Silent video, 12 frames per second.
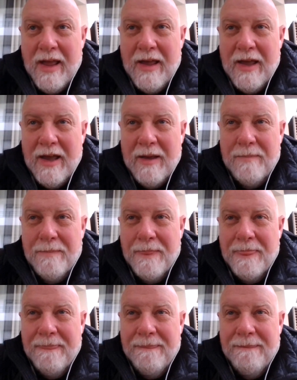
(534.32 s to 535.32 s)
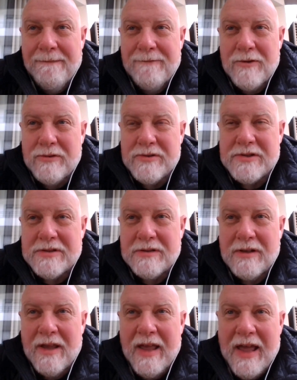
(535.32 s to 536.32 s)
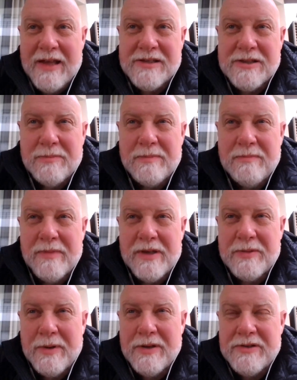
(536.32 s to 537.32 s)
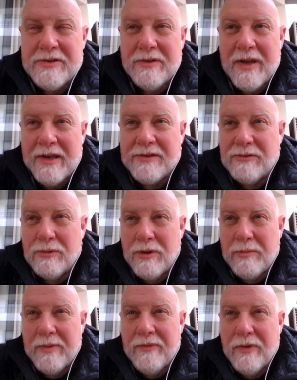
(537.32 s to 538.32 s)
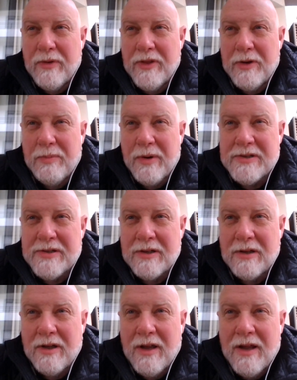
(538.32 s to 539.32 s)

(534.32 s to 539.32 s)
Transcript: and who's has some experience doing extra work before the Depression